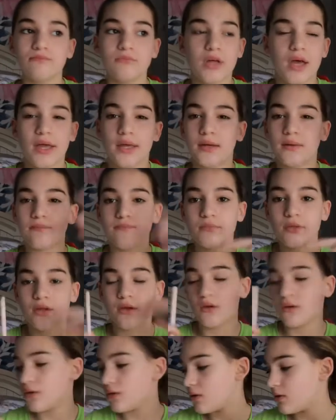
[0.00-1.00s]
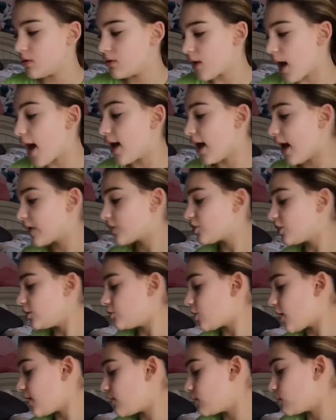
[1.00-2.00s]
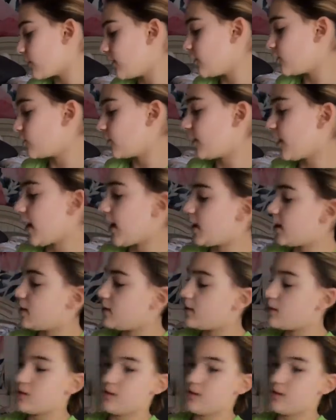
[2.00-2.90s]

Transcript: like I actually tried to recreate